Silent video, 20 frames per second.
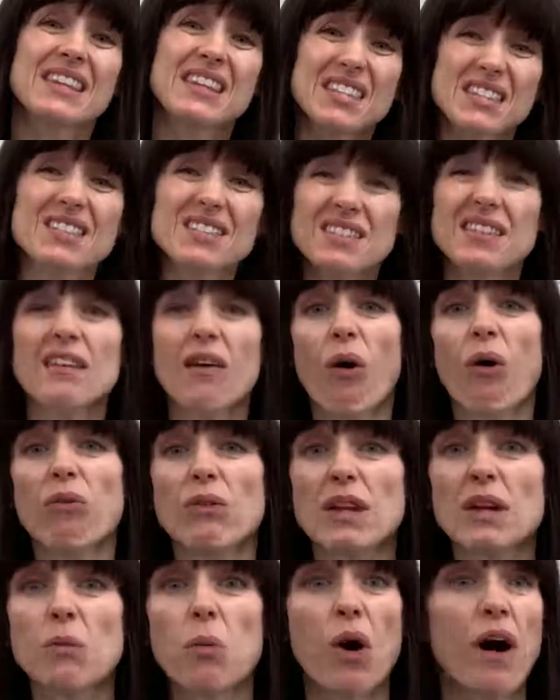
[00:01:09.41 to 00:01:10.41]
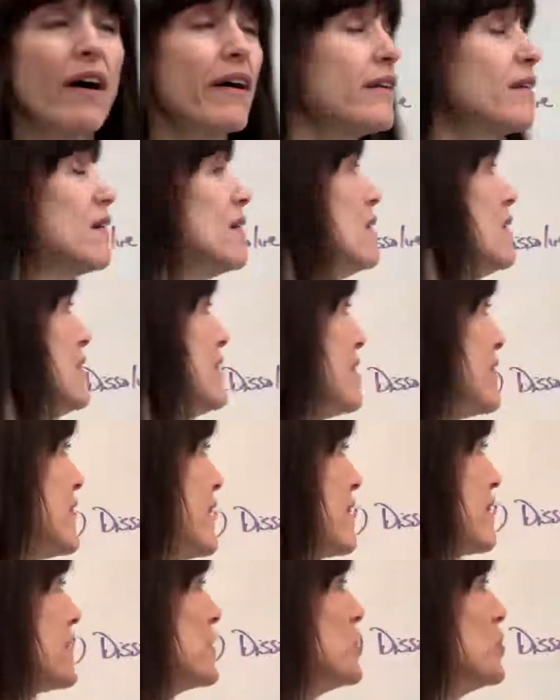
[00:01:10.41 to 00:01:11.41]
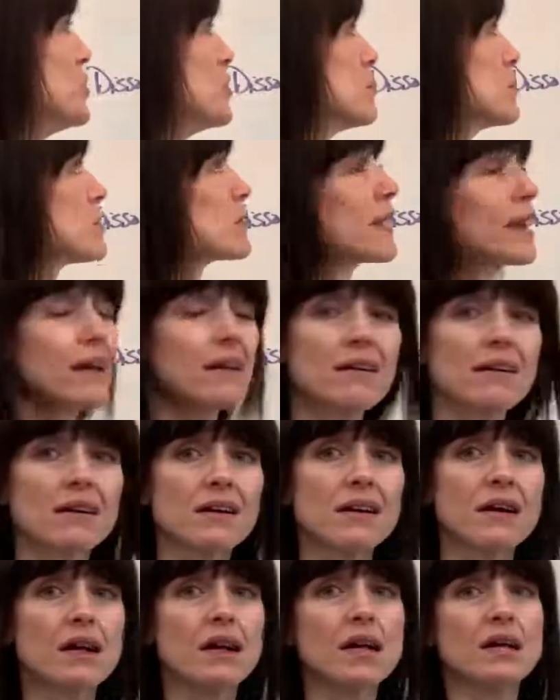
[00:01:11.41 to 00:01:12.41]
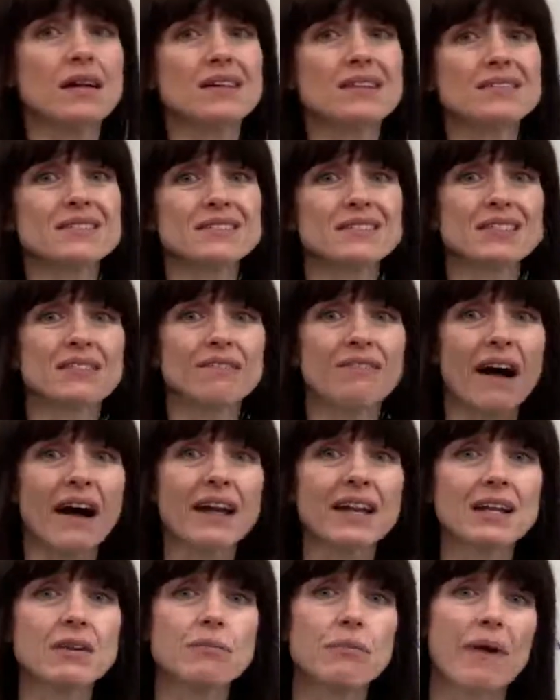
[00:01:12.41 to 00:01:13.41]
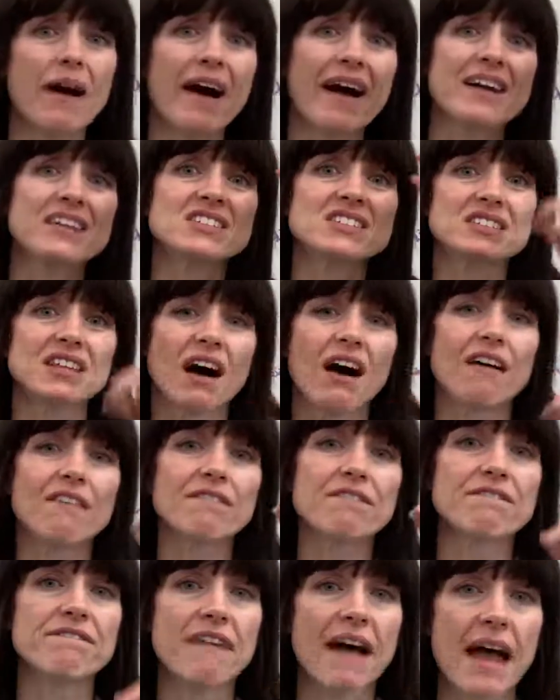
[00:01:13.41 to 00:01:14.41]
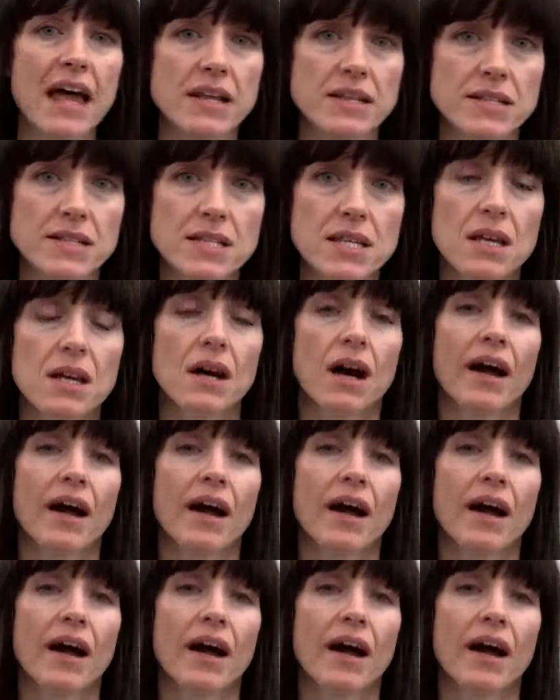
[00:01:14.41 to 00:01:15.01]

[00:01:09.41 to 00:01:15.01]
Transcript: this is the only one that the numerator is divided by solvent.